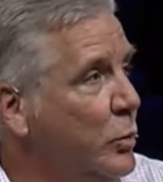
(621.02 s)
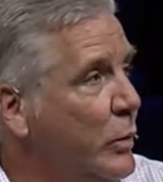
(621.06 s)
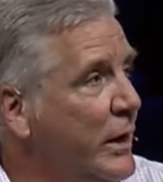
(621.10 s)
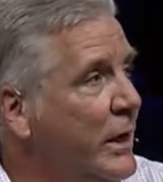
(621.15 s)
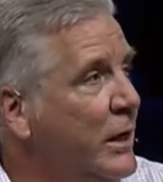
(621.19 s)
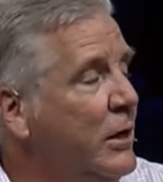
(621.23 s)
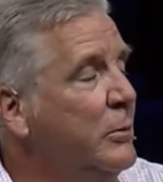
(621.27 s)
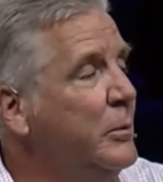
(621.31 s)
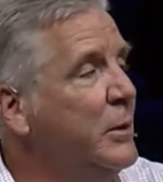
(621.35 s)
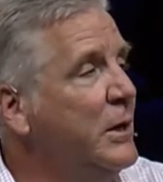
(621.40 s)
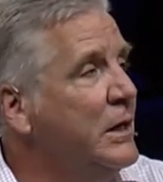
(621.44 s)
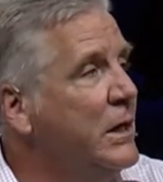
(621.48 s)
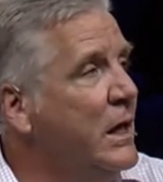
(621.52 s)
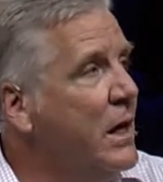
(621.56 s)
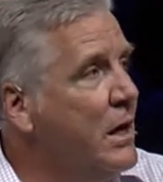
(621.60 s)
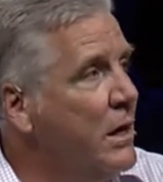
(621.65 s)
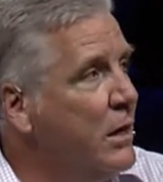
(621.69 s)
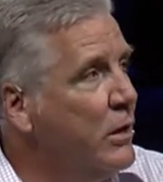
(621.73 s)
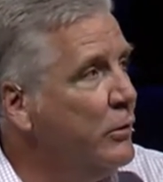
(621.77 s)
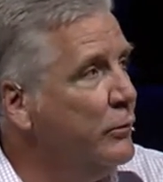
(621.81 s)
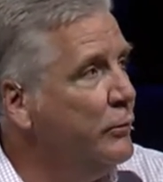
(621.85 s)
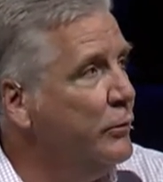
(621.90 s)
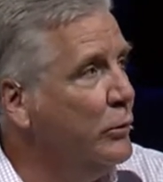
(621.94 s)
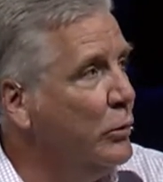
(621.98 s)
We need to be
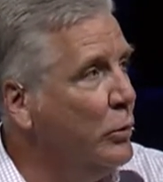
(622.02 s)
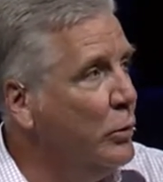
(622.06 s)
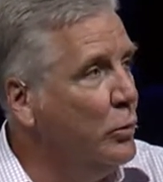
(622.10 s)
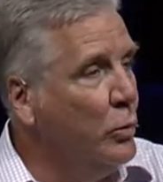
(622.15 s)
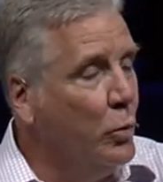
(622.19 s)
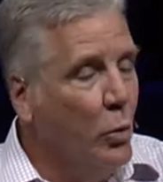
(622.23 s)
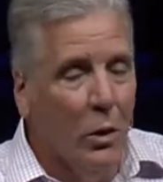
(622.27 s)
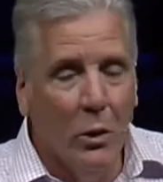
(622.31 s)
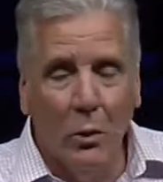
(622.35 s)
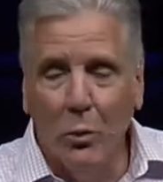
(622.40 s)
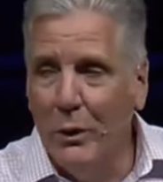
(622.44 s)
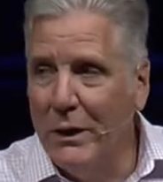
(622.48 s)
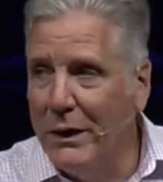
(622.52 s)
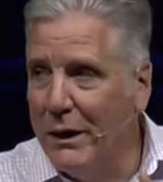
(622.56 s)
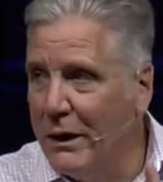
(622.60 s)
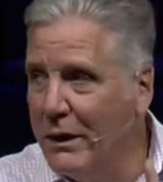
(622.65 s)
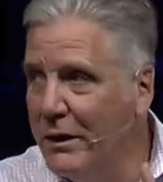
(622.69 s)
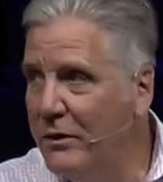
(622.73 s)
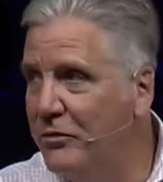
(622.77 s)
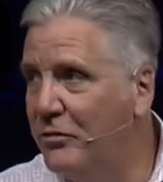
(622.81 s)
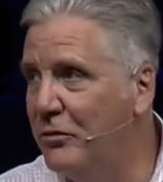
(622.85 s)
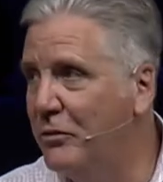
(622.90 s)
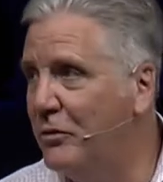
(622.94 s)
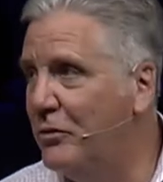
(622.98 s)
careful what we
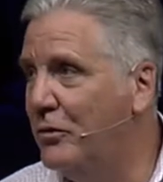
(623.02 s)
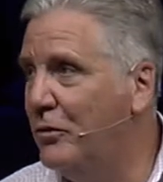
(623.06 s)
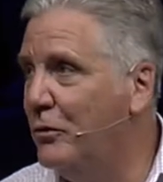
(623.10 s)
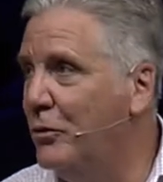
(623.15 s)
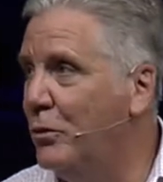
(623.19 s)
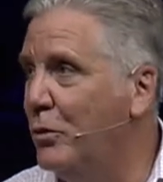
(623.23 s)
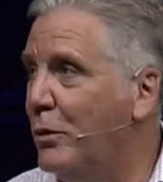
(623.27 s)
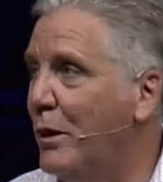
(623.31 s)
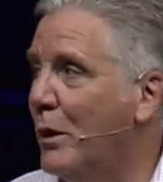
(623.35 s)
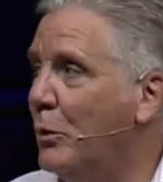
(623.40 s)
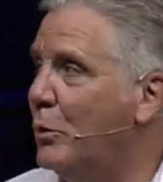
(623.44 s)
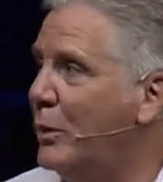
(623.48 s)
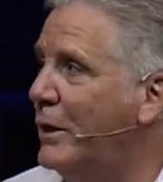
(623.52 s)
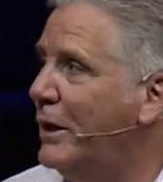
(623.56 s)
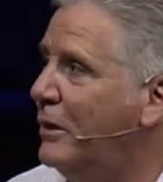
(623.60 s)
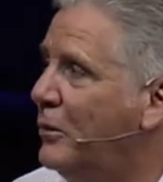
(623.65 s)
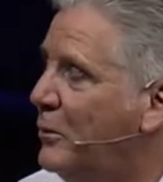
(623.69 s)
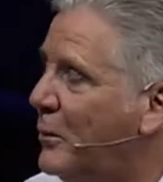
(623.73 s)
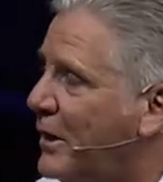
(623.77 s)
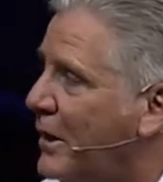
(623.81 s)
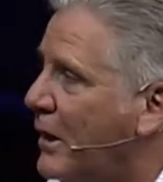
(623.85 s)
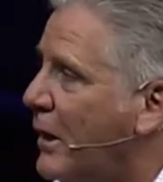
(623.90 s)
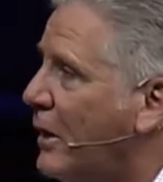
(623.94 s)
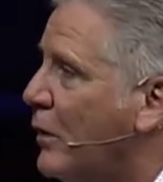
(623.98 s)
listen to, and we
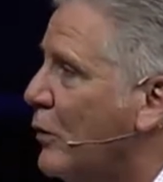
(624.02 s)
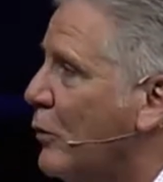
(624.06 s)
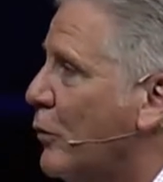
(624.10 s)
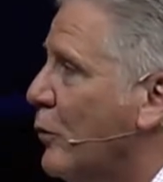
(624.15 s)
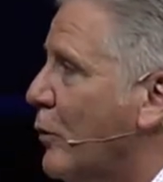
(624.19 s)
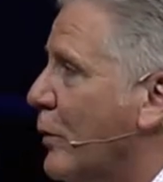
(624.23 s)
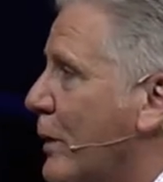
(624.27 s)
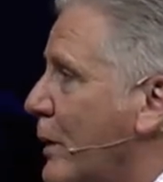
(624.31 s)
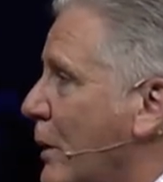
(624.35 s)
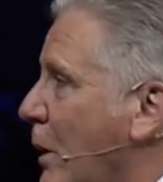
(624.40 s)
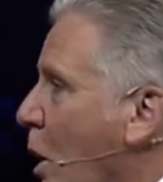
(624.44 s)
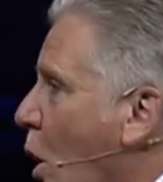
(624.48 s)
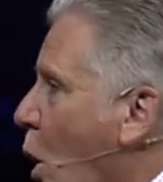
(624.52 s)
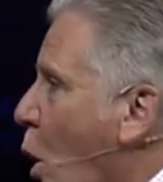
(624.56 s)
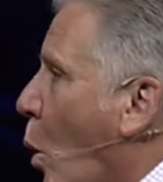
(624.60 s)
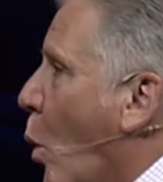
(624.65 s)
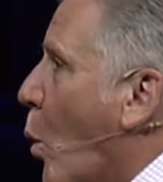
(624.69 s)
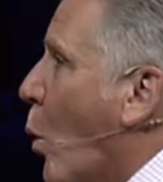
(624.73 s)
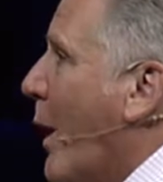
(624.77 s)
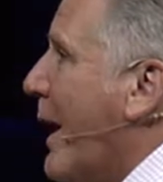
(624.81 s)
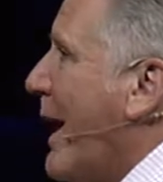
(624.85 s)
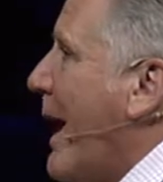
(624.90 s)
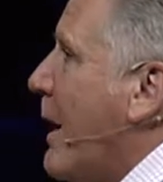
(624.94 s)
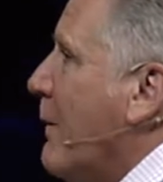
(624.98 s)
need to be careful that
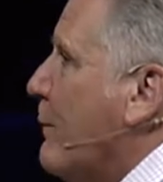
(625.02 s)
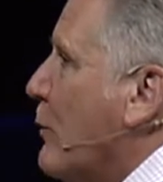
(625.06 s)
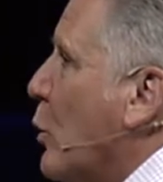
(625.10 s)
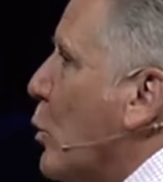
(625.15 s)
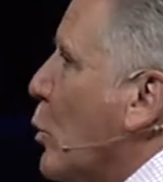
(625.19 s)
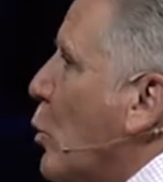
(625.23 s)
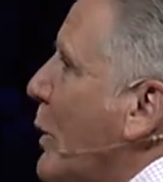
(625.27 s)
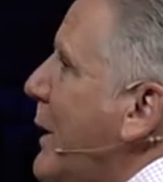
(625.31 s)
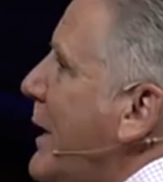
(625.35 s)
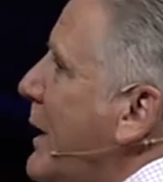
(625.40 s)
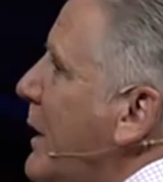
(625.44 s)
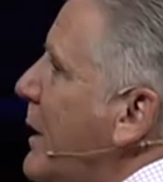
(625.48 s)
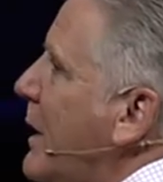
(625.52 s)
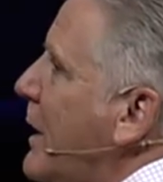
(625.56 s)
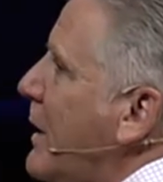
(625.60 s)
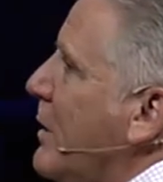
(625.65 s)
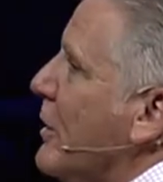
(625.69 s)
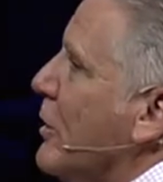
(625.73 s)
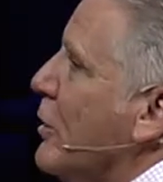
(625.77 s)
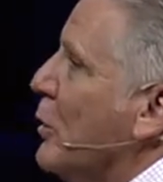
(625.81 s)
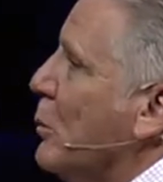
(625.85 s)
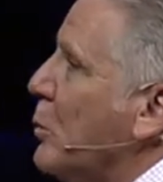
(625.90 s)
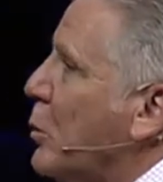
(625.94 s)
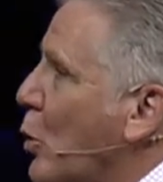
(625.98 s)
whatever we
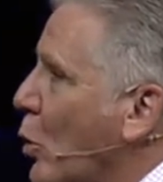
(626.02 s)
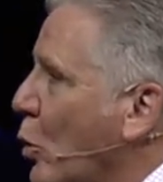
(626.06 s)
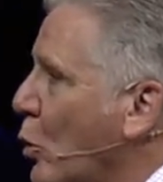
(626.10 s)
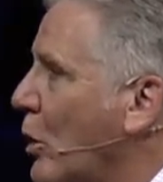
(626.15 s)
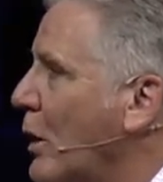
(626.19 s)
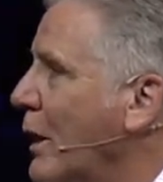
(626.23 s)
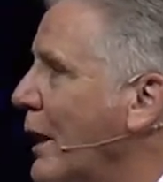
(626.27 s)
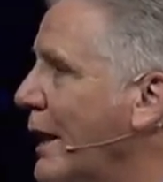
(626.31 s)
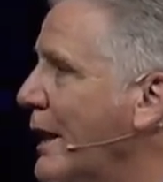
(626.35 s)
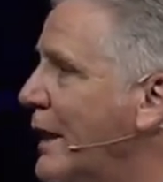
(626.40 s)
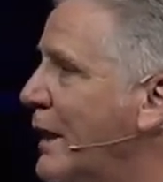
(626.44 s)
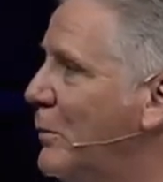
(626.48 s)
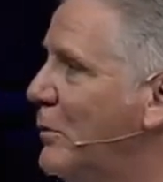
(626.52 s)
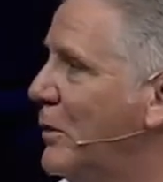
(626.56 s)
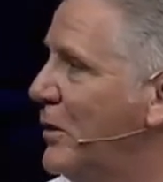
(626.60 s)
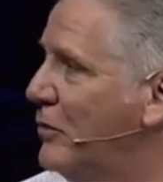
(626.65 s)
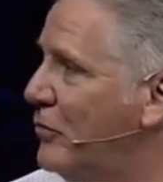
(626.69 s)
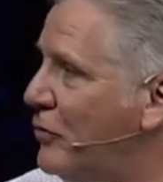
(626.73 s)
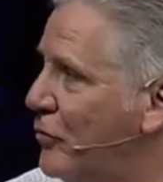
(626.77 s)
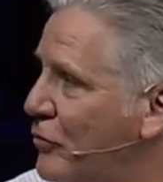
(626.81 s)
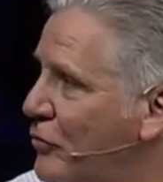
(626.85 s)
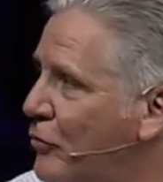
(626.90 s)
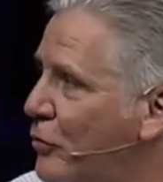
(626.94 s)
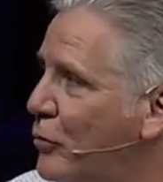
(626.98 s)
hear proclaimed
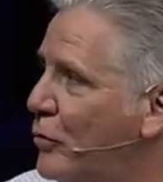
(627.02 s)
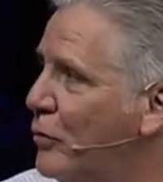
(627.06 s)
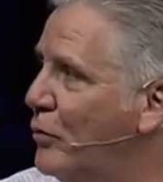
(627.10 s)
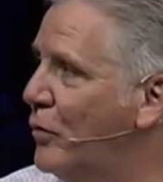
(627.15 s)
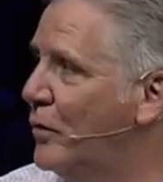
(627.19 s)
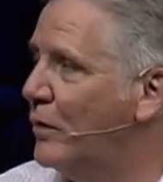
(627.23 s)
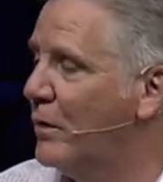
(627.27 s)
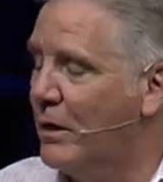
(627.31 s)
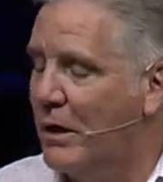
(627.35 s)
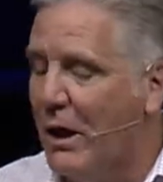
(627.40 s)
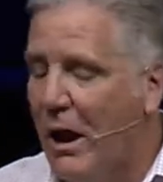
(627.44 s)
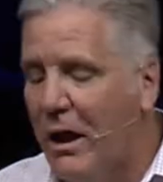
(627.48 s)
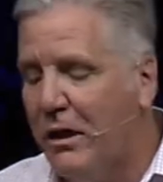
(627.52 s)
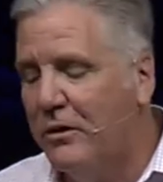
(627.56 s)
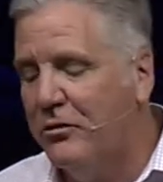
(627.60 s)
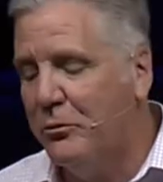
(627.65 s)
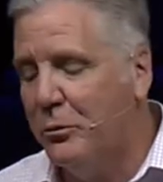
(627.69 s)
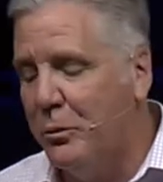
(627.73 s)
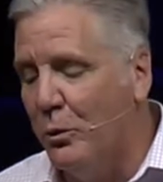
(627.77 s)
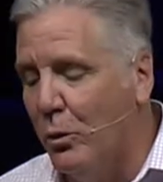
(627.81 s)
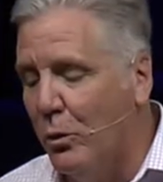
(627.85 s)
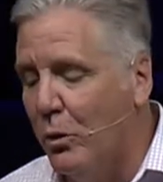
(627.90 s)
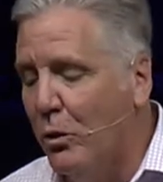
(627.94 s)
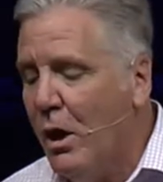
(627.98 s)
is the truth of the
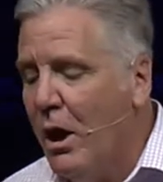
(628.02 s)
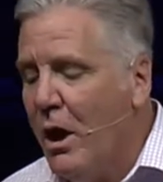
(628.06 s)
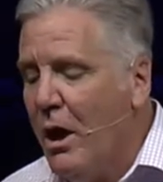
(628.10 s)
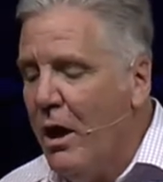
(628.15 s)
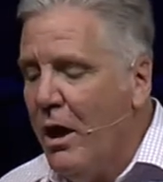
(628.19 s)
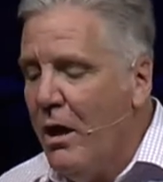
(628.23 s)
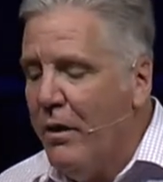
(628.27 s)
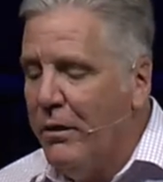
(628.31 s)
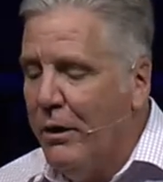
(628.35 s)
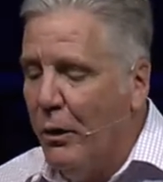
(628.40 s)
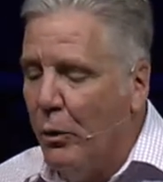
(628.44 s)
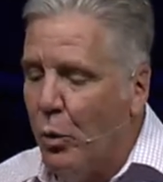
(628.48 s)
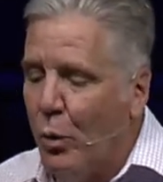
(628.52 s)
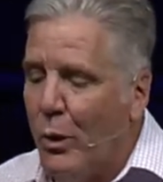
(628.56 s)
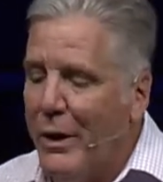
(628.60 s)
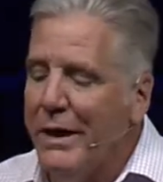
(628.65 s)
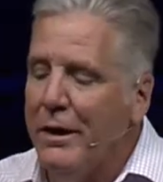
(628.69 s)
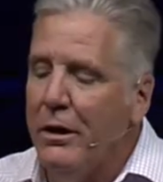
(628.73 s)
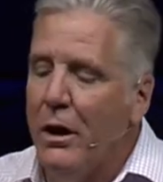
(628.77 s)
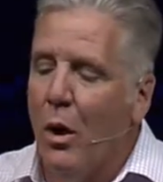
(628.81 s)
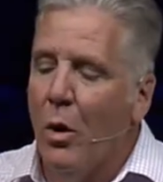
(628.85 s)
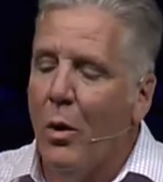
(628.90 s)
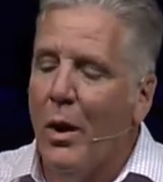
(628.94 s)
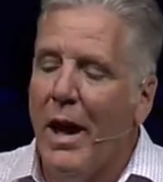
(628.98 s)
gospel, that
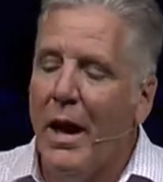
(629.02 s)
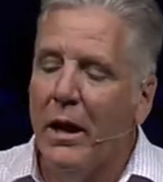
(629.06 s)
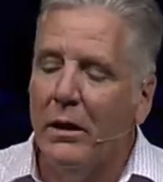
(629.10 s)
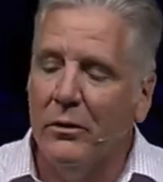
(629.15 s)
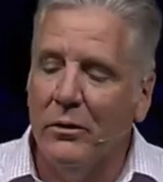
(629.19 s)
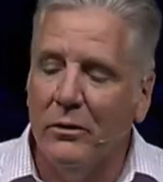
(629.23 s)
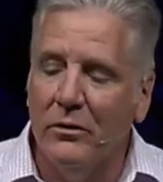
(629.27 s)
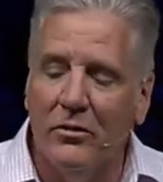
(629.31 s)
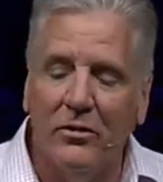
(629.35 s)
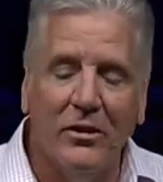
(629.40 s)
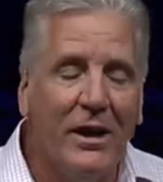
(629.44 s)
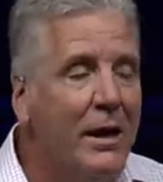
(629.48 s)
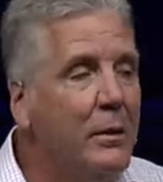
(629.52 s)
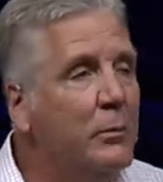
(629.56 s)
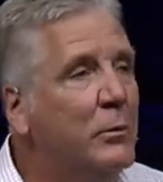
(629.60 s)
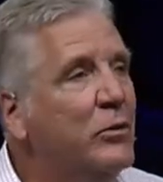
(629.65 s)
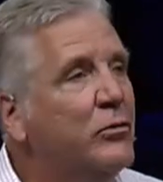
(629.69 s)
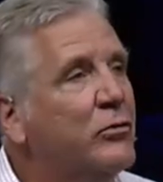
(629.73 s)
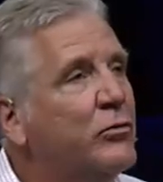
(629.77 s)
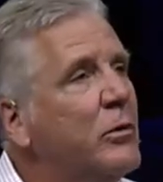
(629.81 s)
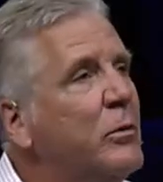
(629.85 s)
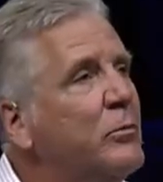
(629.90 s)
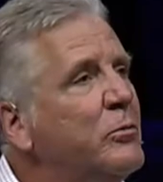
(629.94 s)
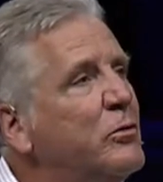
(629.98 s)
we know how to
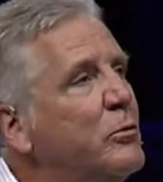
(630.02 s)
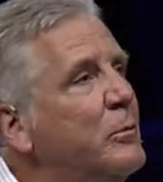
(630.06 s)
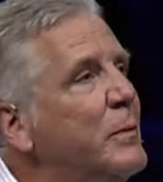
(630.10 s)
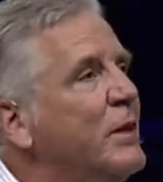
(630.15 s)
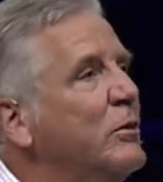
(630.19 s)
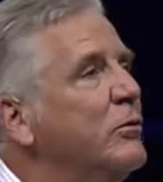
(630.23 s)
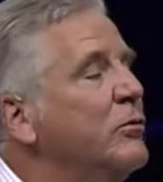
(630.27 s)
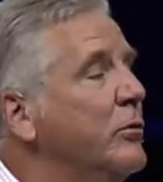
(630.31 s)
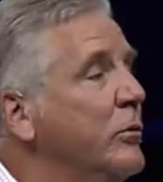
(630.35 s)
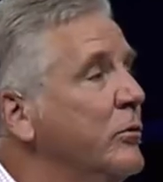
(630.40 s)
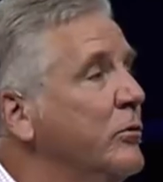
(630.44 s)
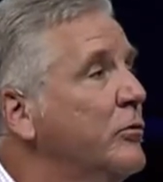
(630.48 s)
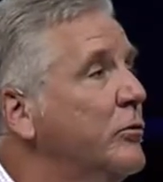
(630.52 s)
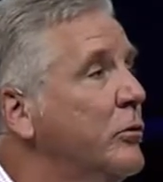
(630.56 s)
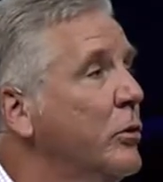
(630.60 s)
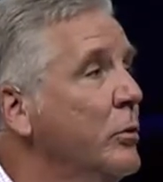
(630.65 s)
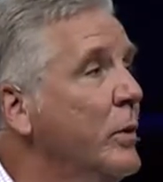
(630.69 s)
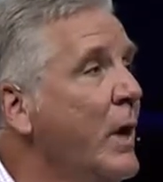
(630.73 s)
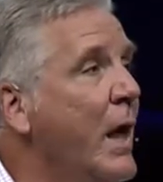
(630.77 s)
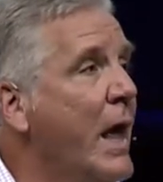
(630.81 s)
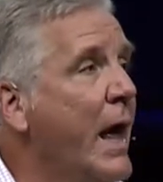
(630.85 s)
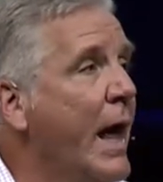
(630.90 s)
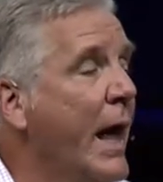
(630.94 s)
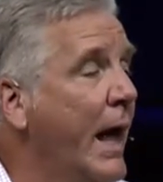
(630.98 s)
examine Scripture, make sure it's
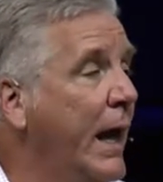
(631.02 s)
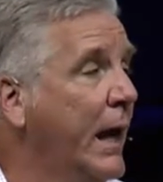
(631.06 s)
true.